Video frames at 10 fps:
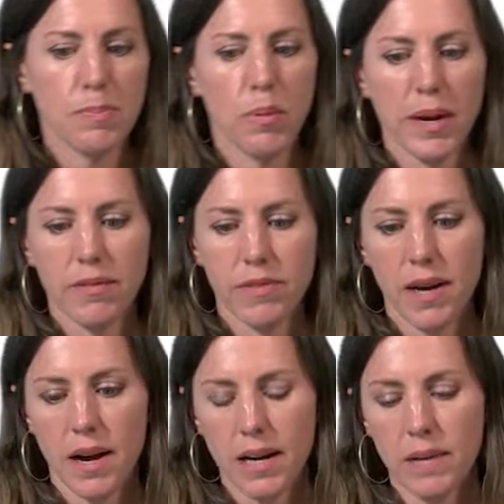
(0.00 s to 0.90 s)
but we have
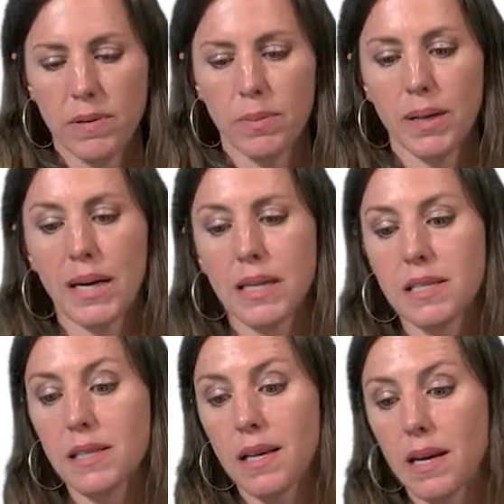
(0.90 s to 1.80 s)
not even begun
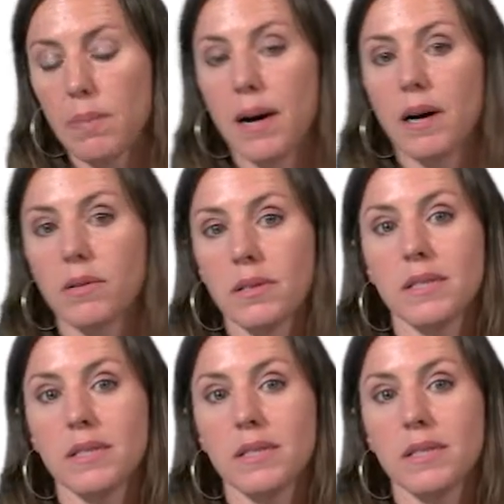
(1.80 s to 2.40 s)
to think about